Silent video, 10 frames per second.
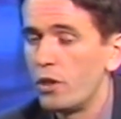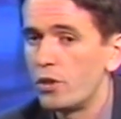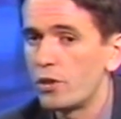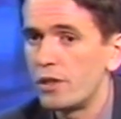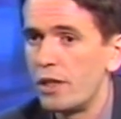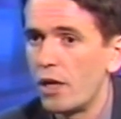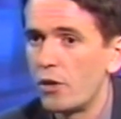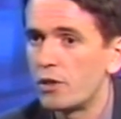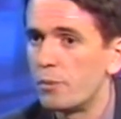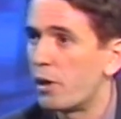We just
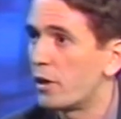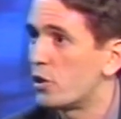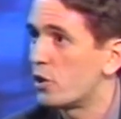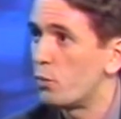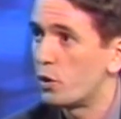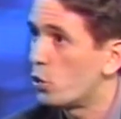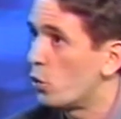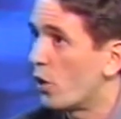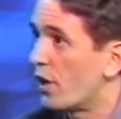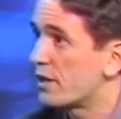announced the partnership with
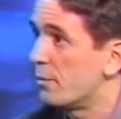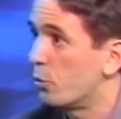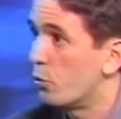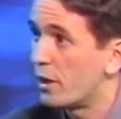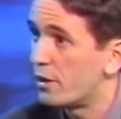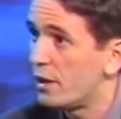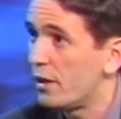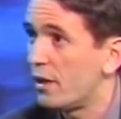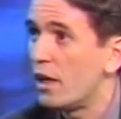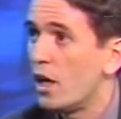QRS and Blue
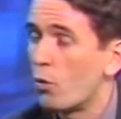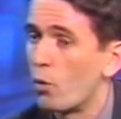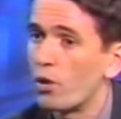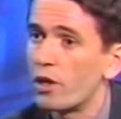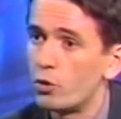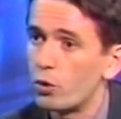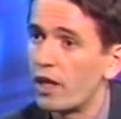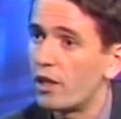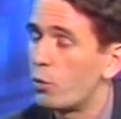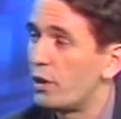Martini. We're working
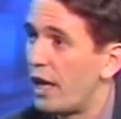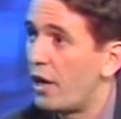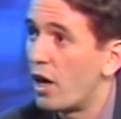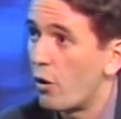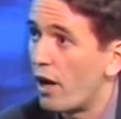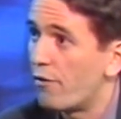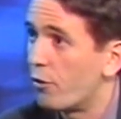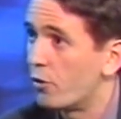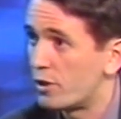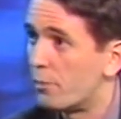together with
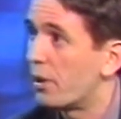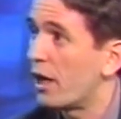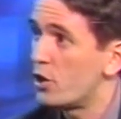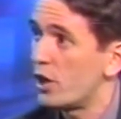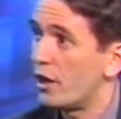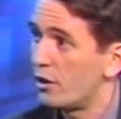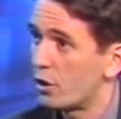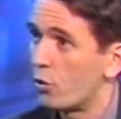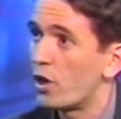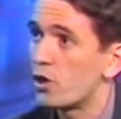NRF on supply chain
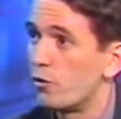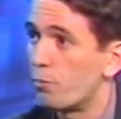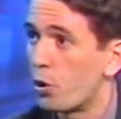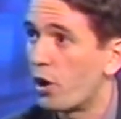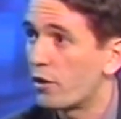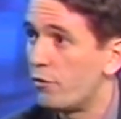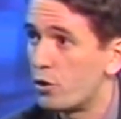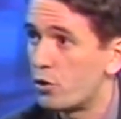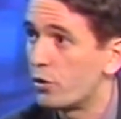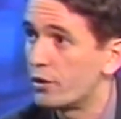integration of product
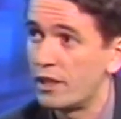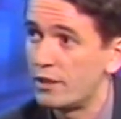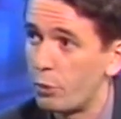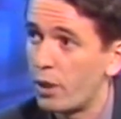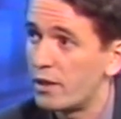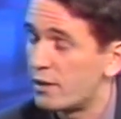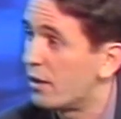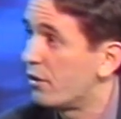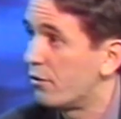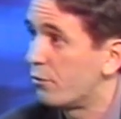visuals as well as
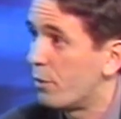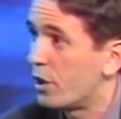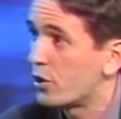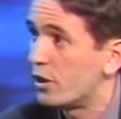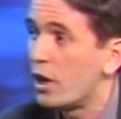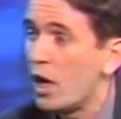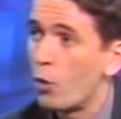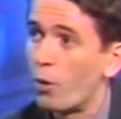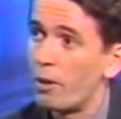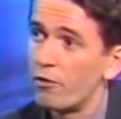other information
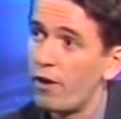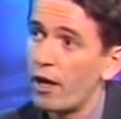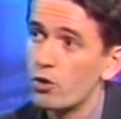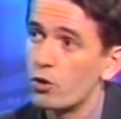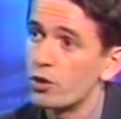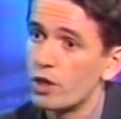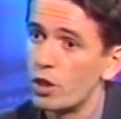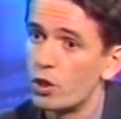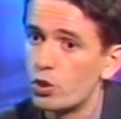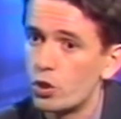where manufacturers
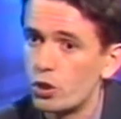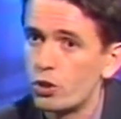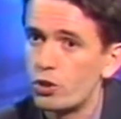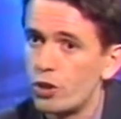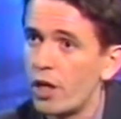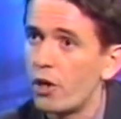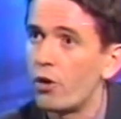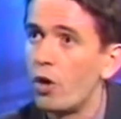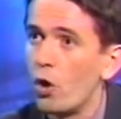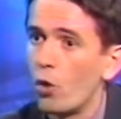can
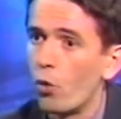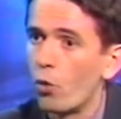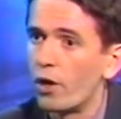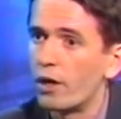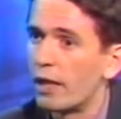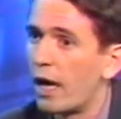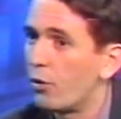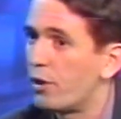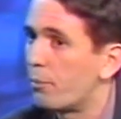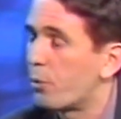share or
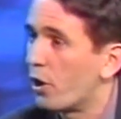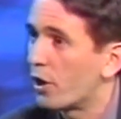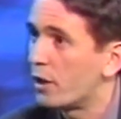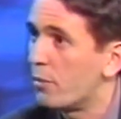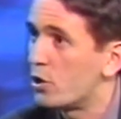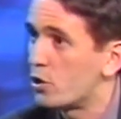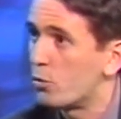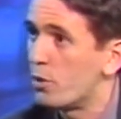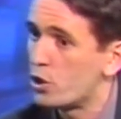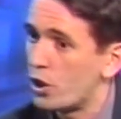allow their product images
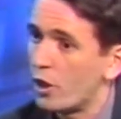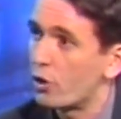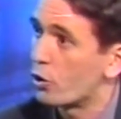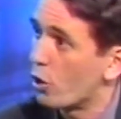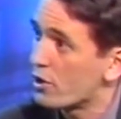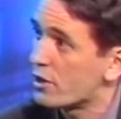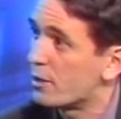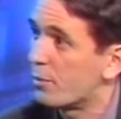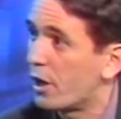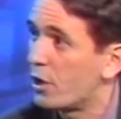to be shared across the
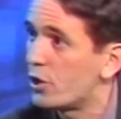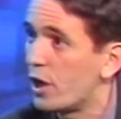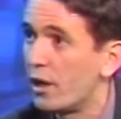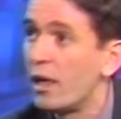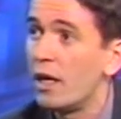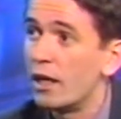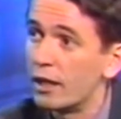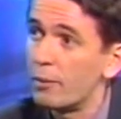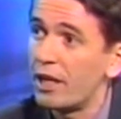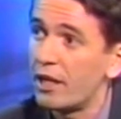supply chain,
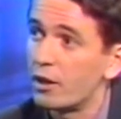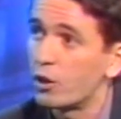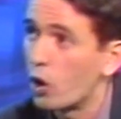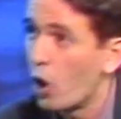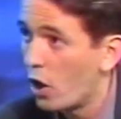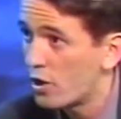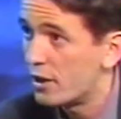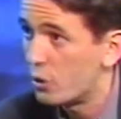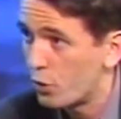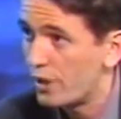eliminating the
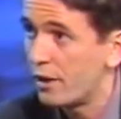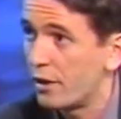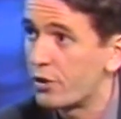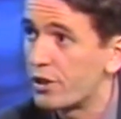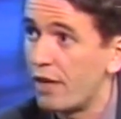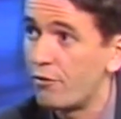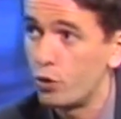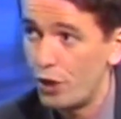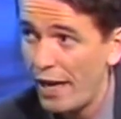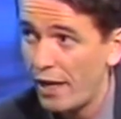cost that retailers have
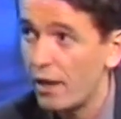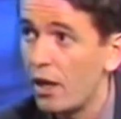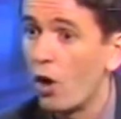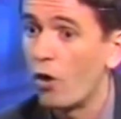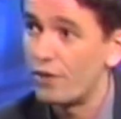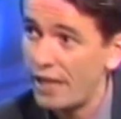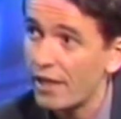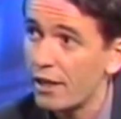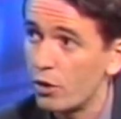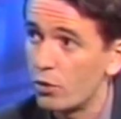today of
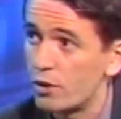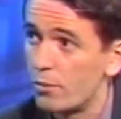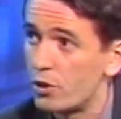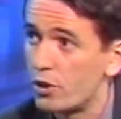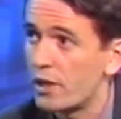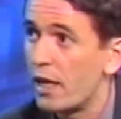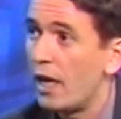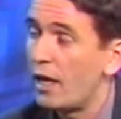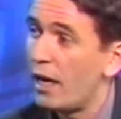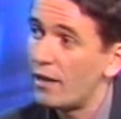taking those images
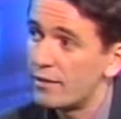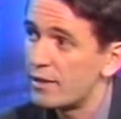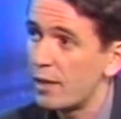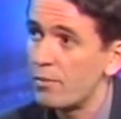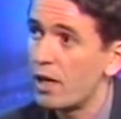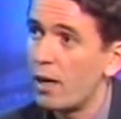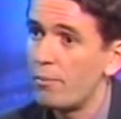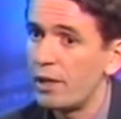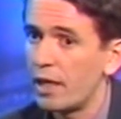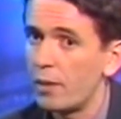and at the same
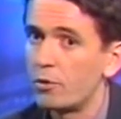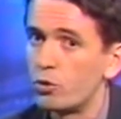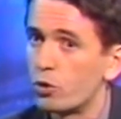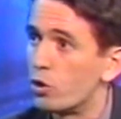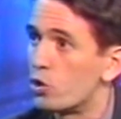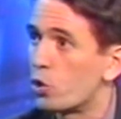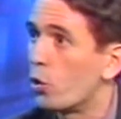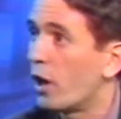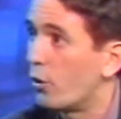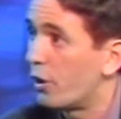time being able to
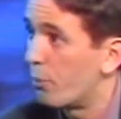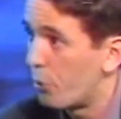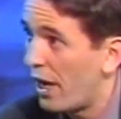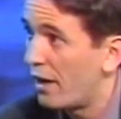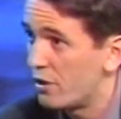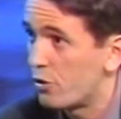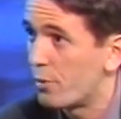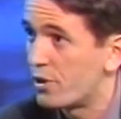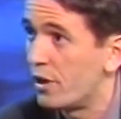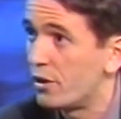control how their brand is
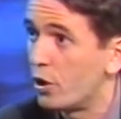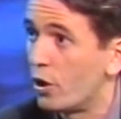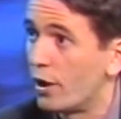represented.